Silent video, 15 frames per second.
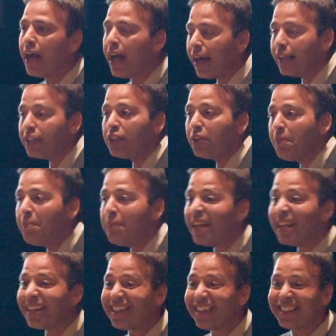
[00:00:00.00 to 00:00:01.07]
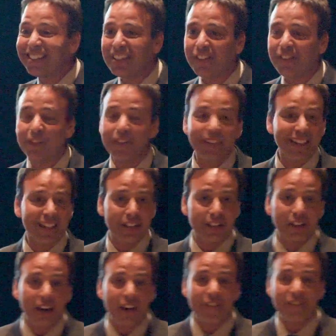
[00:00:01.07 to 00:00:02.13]
and to make it a difference in
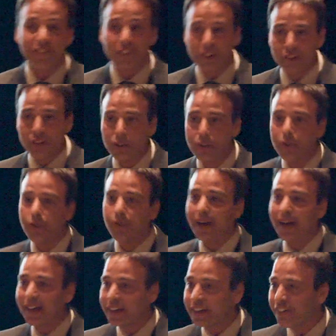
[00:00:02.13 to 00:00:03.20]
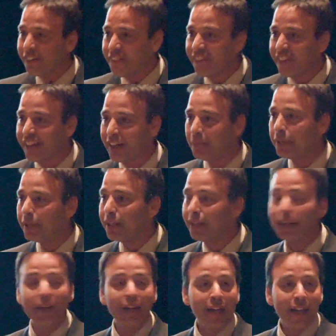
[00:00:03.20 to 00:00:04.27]
your life for you and your family